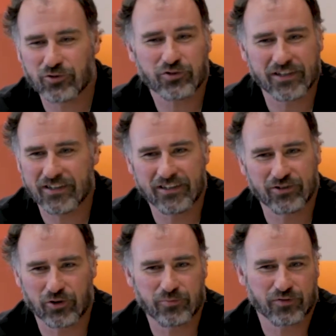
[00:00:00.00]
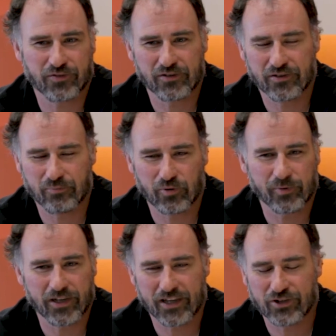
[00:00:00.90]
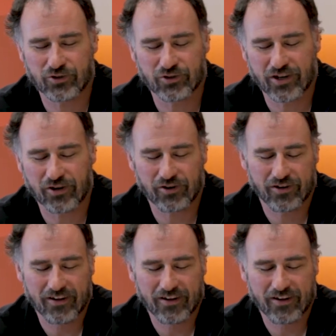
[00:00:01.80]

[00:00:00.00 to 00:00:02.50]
just in terms of the publications that are